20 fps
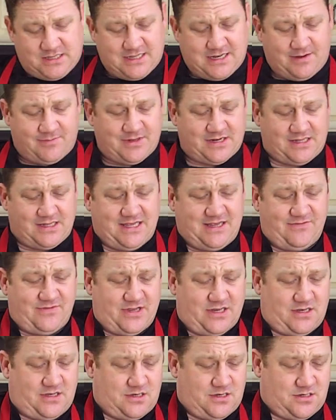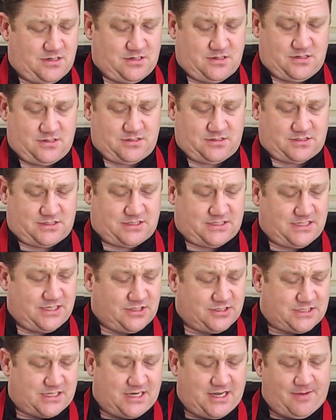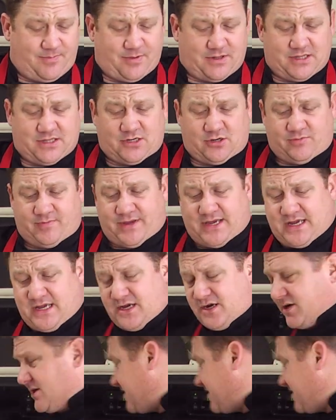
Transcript: Then I'm gonna leave it tilted up a little bit here